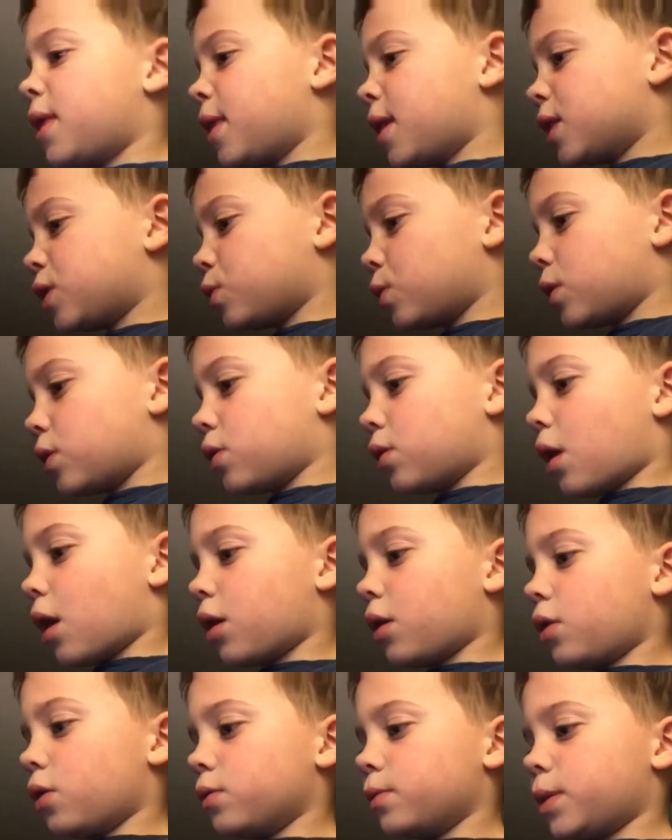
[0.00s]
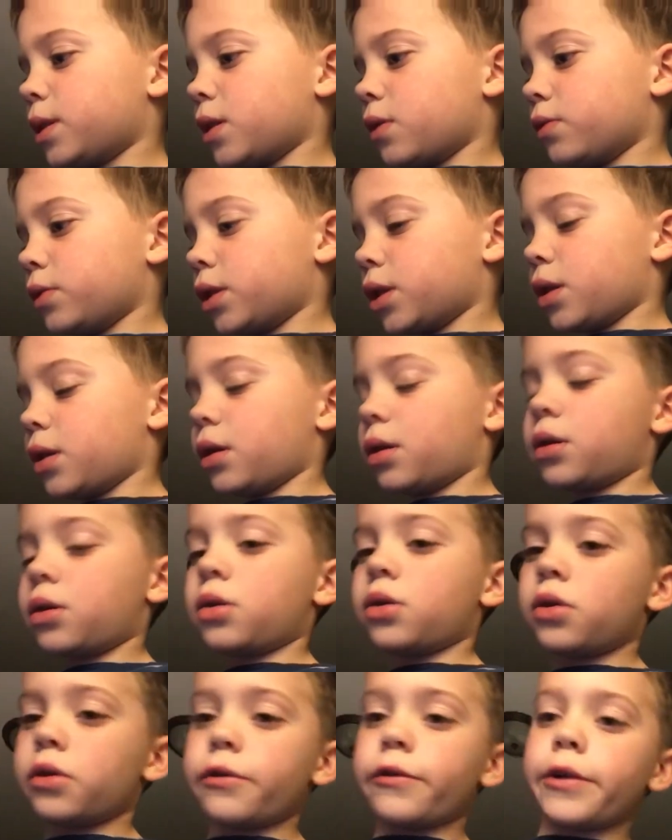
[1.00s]
That's what a clock alarm sounds like.
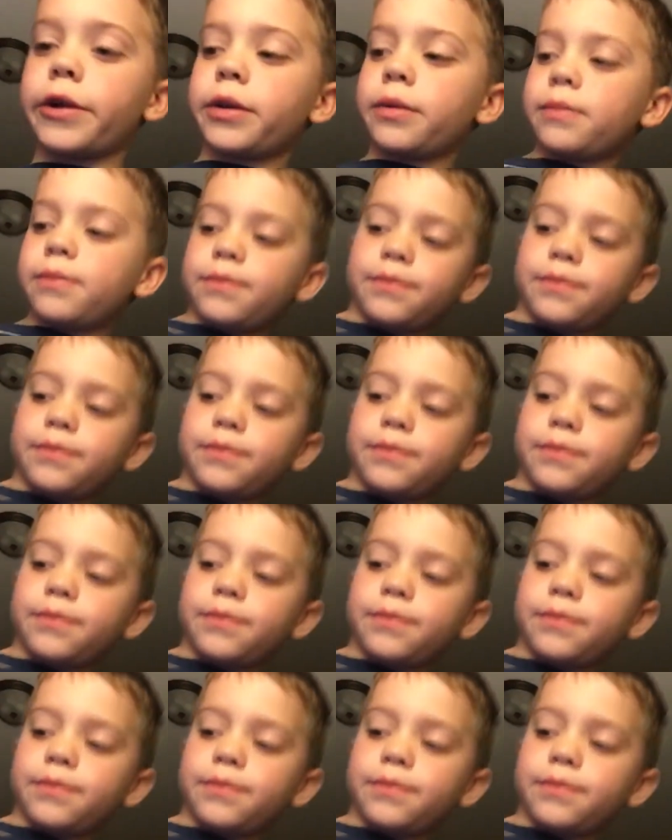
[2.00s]
All right.